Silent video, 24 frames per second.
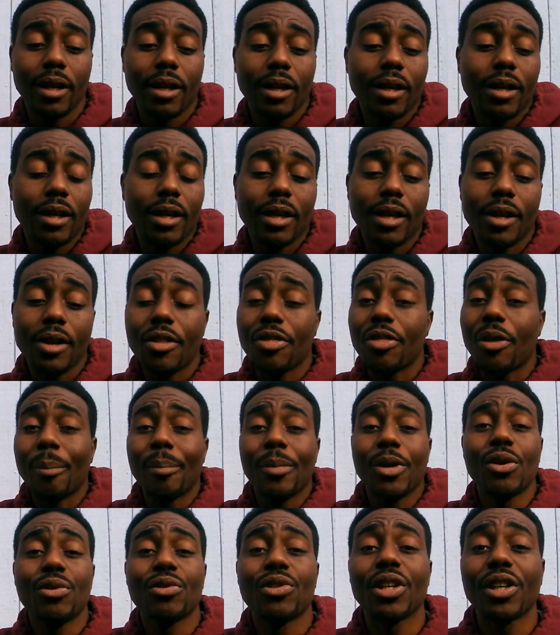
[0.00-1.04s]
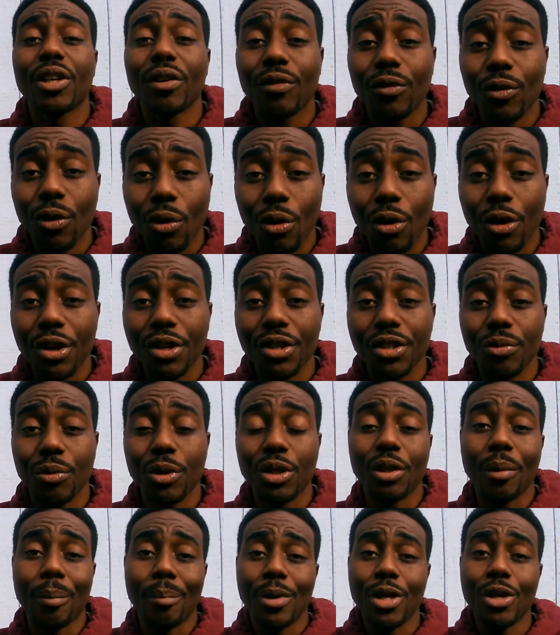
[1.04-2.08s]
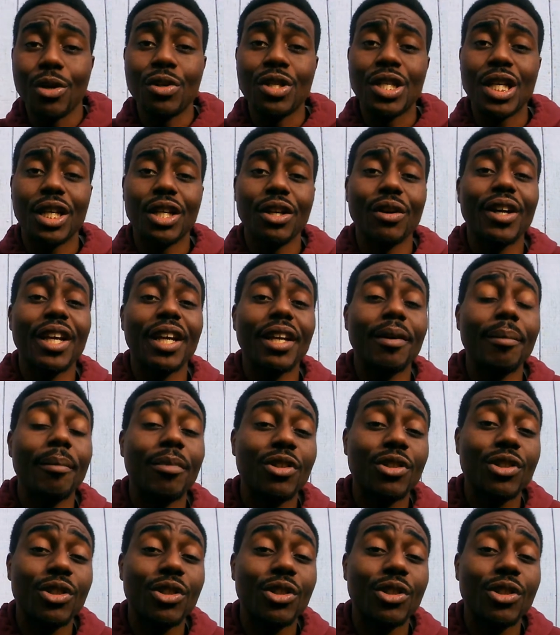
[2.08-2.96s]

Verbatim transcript: Uh, the music, of course. With the music, you're getting